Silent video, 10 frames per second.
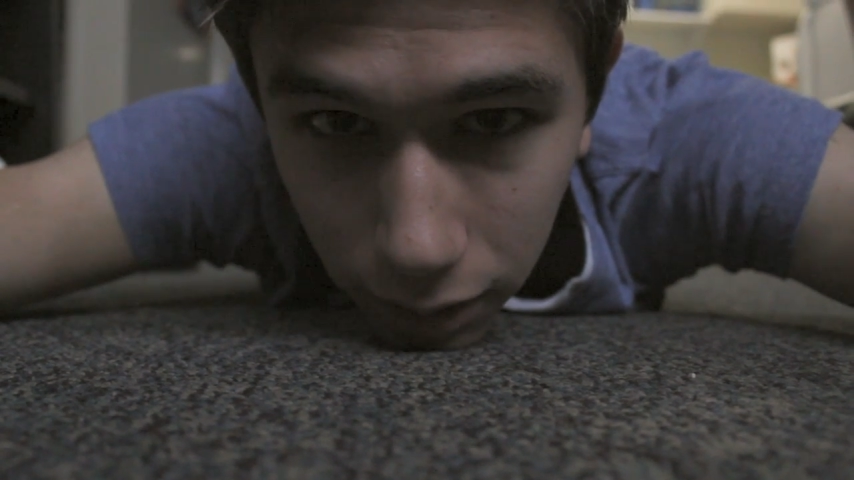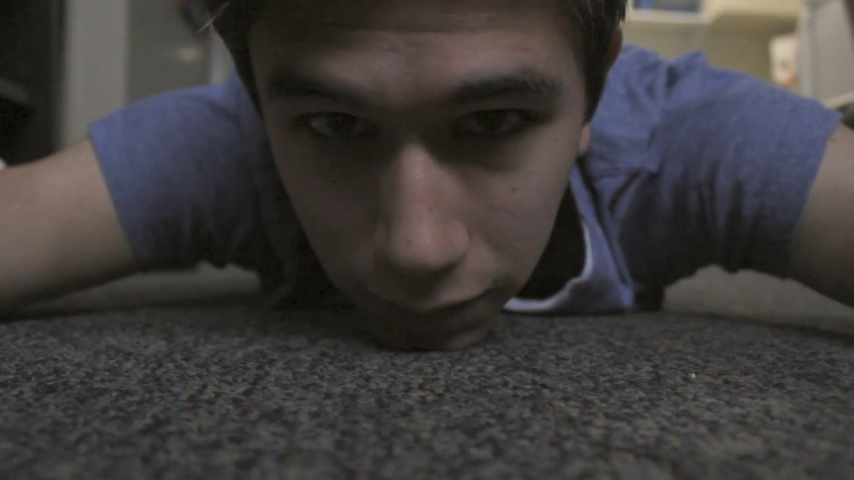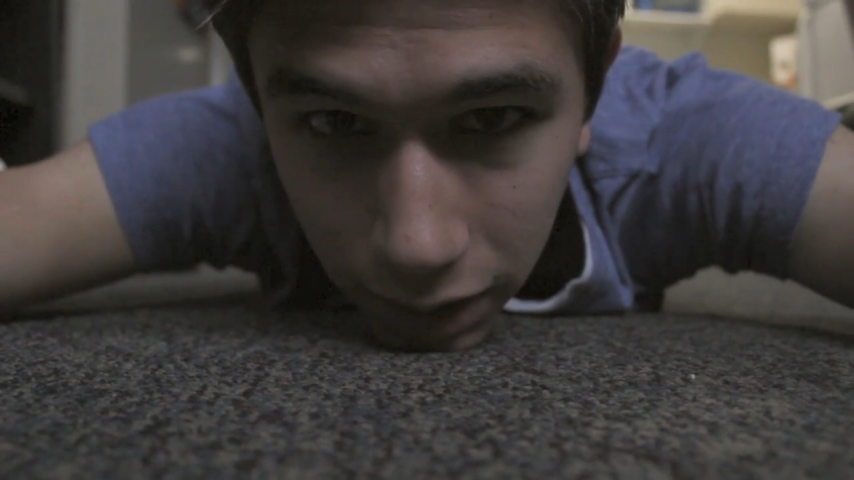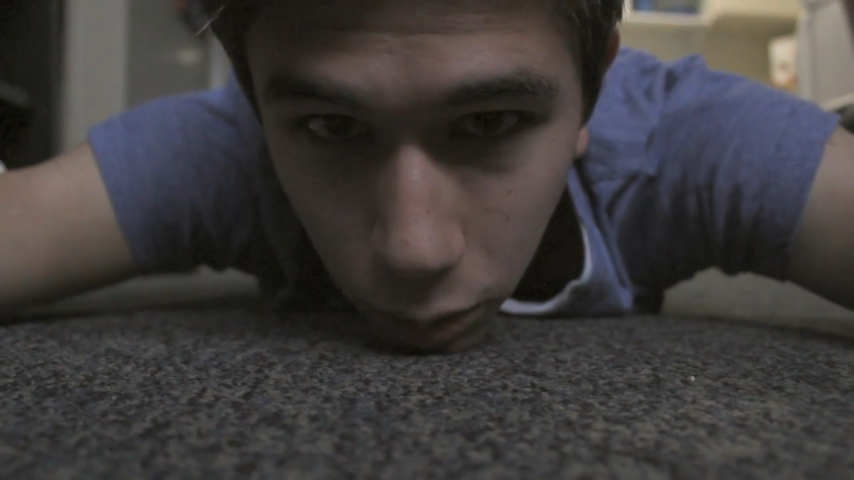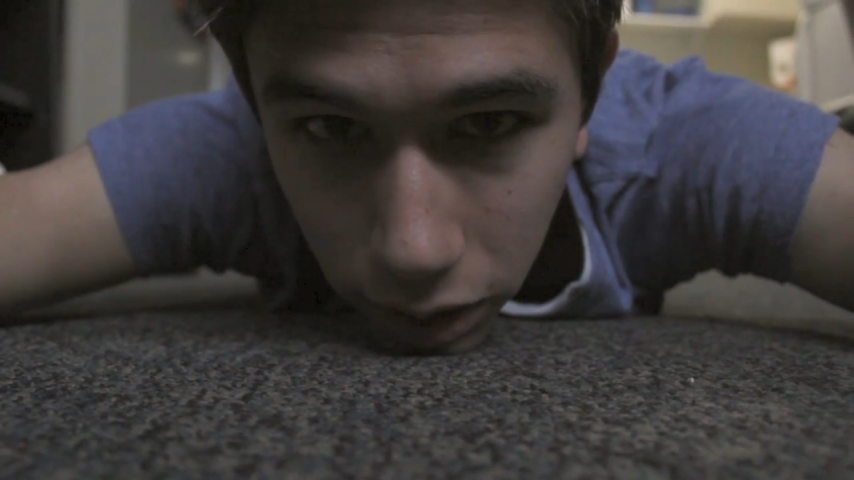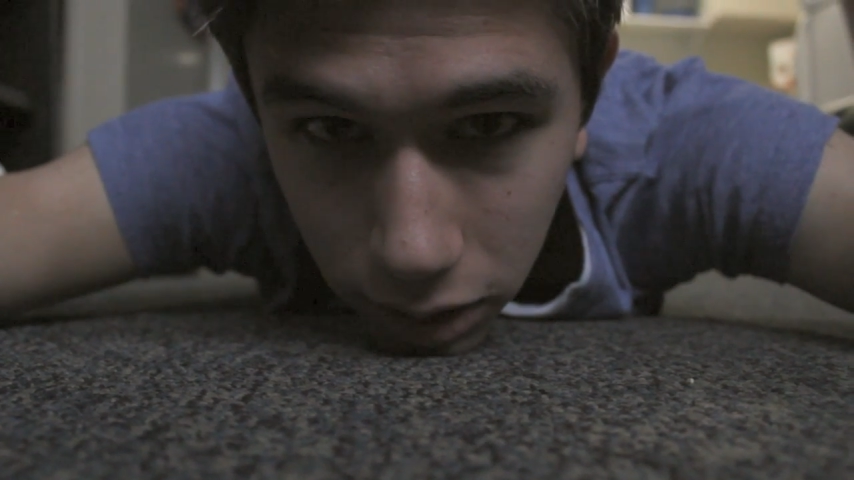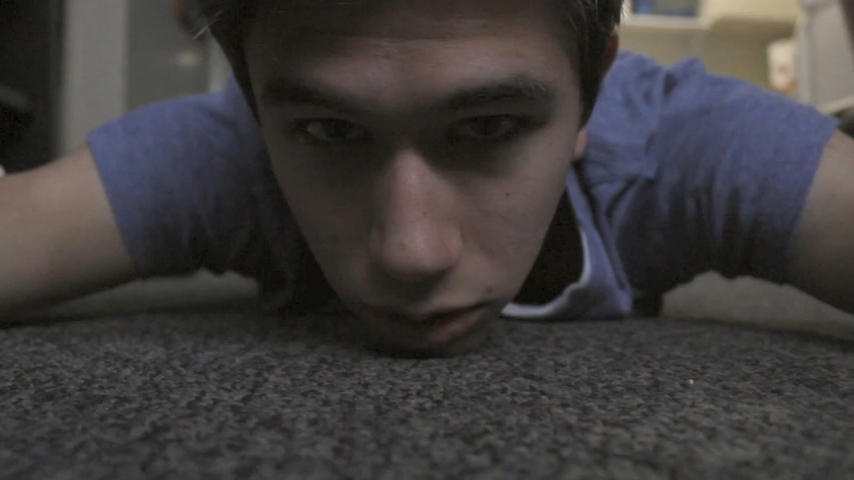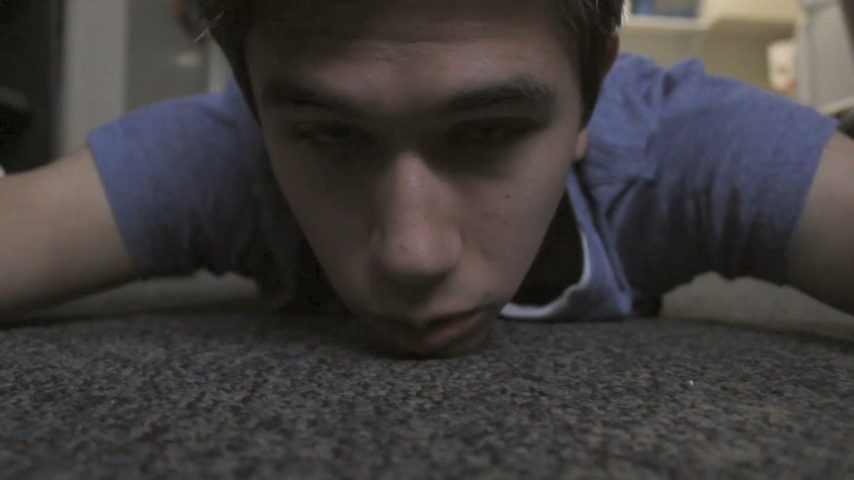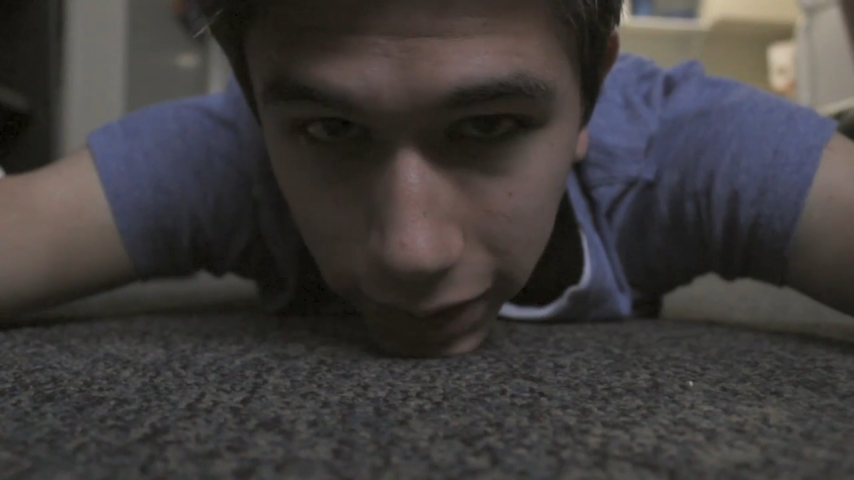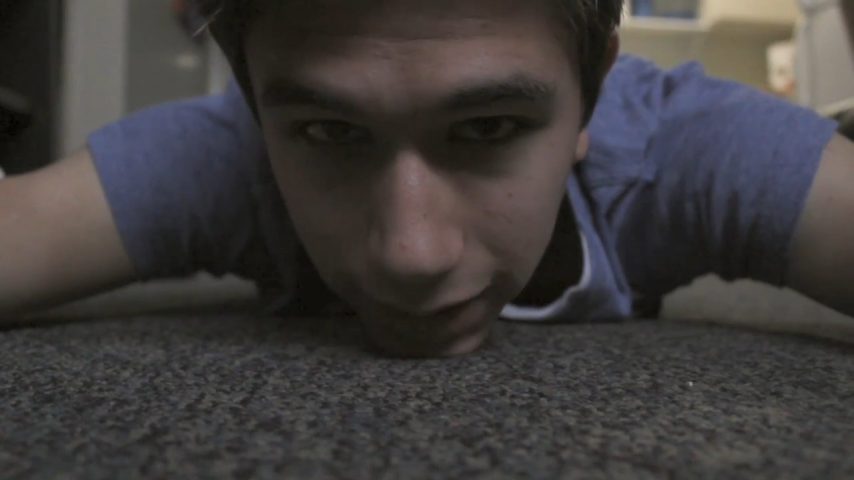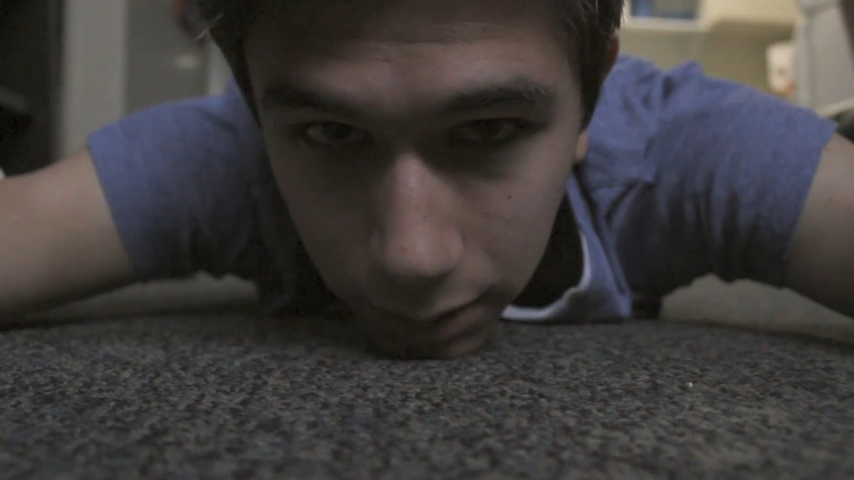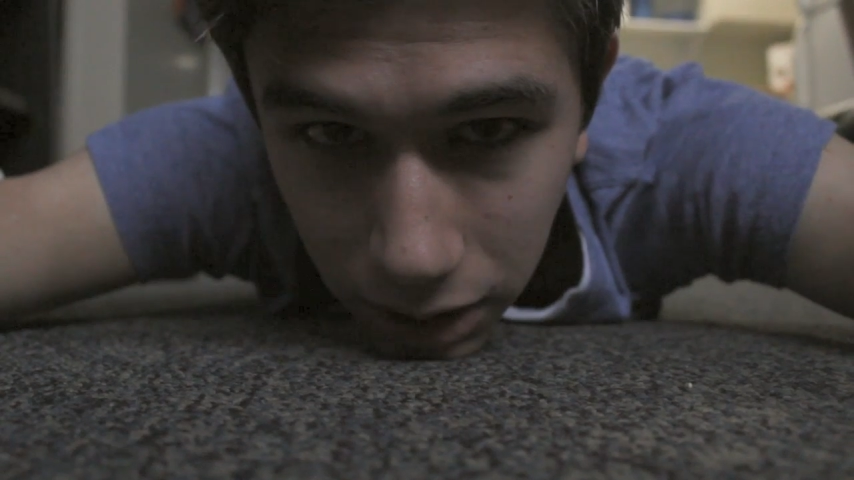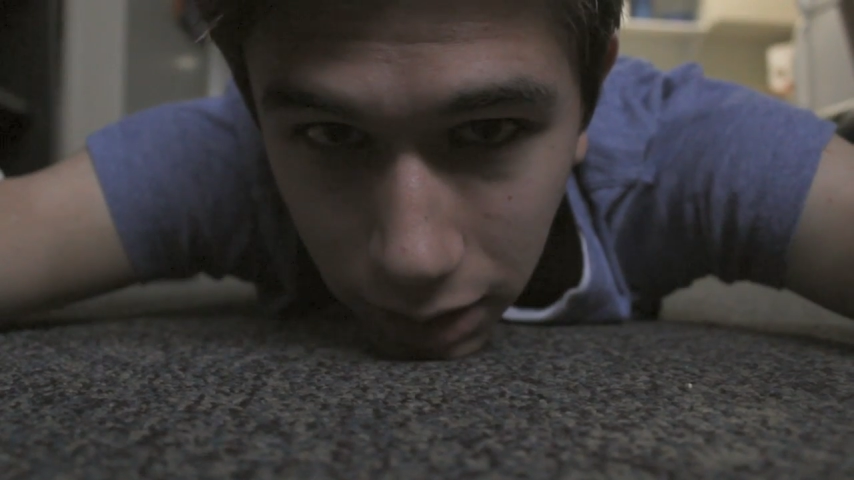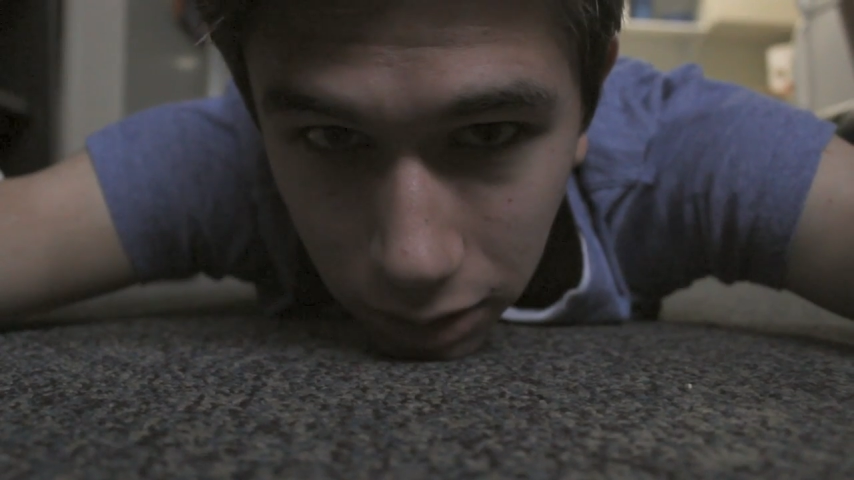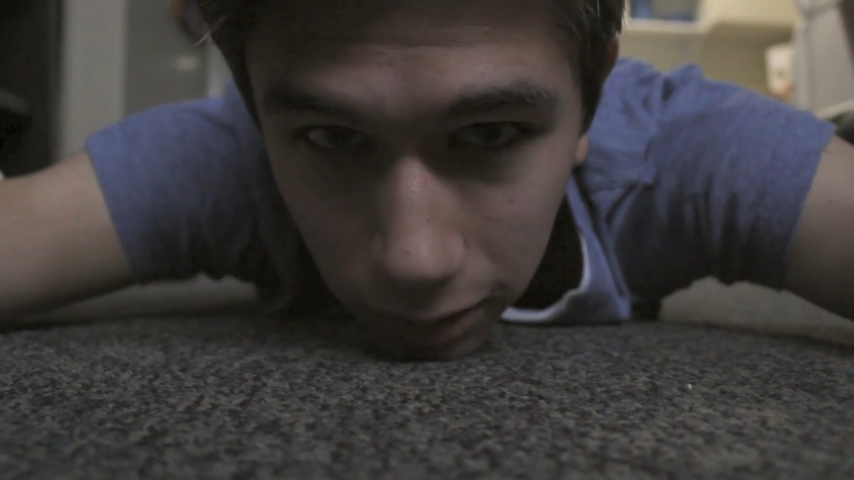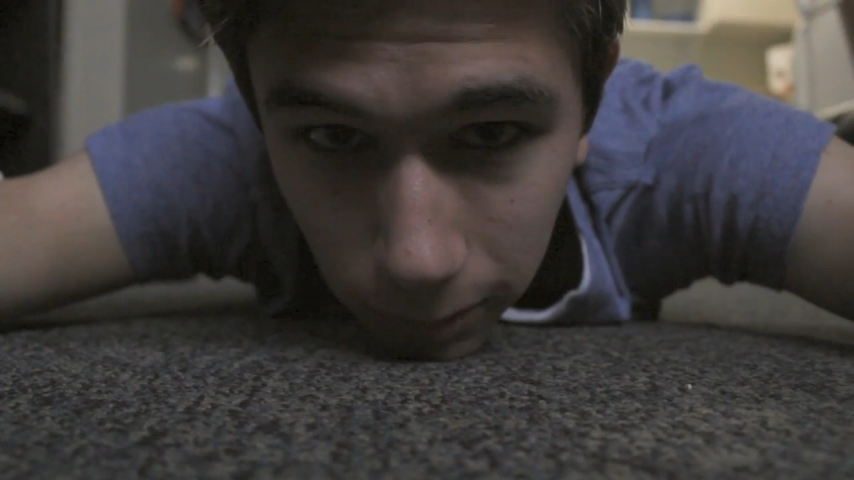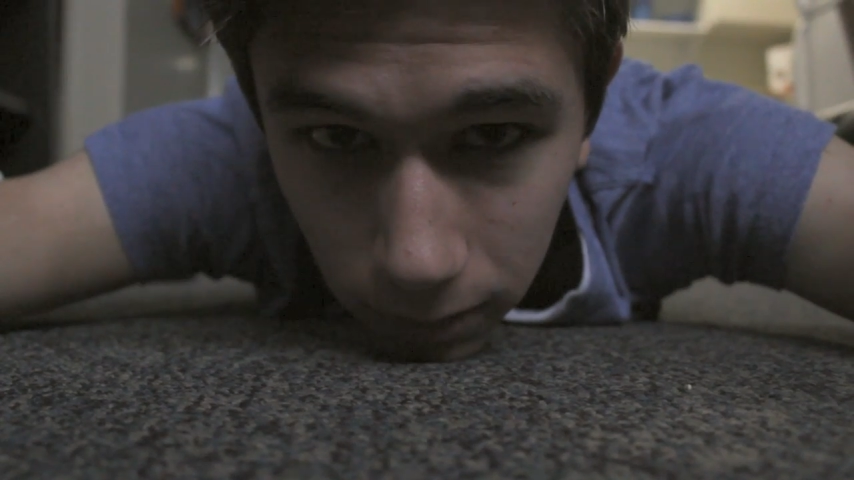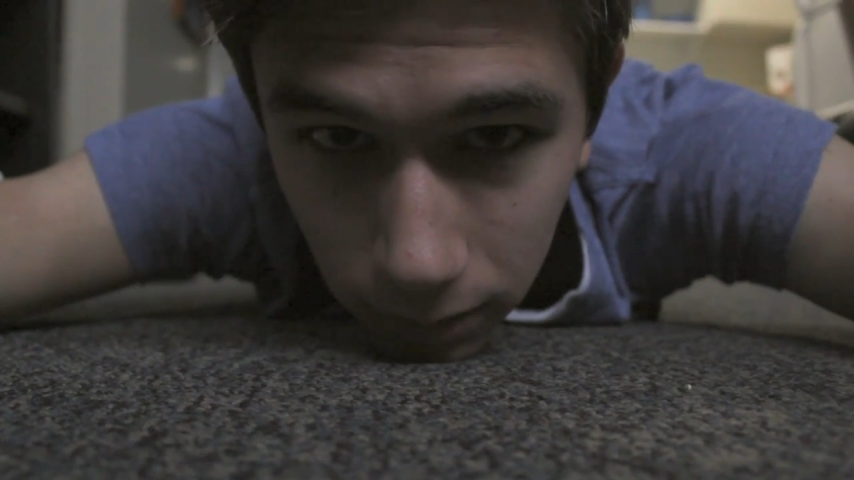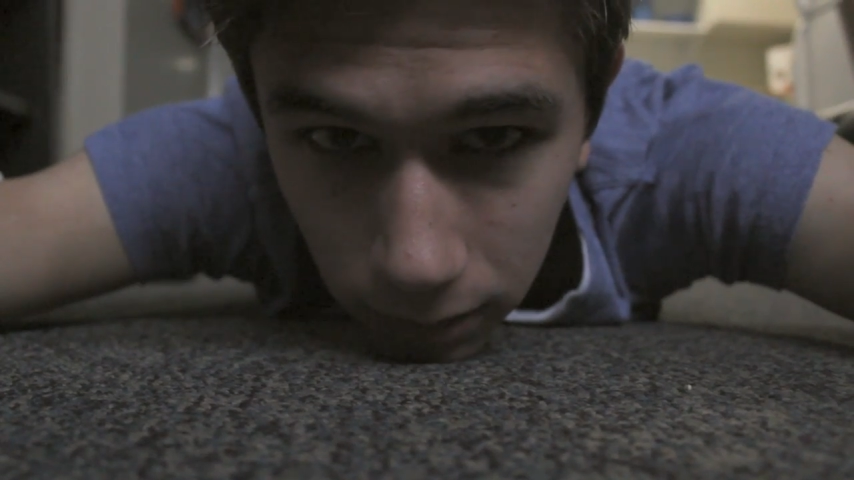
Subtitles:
Find one directly beneath you.